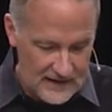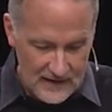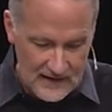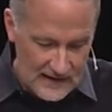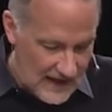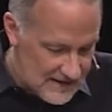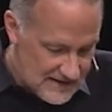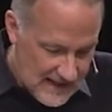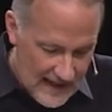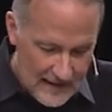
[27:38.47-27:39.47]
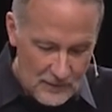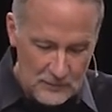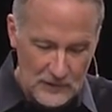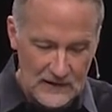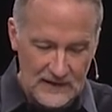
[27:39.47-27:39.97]
think that God's silent
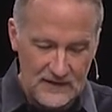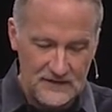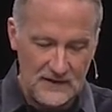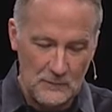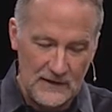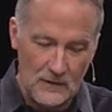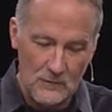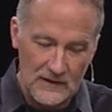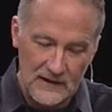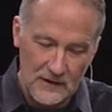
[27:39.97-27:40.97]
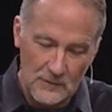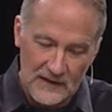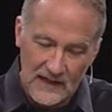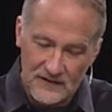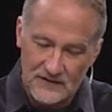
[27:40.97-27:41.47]
when really it's that we don't want to hear what
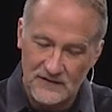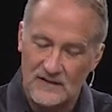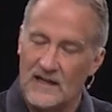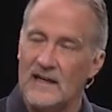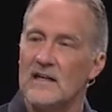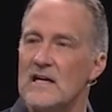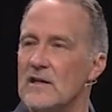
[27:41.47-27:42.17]
he has to say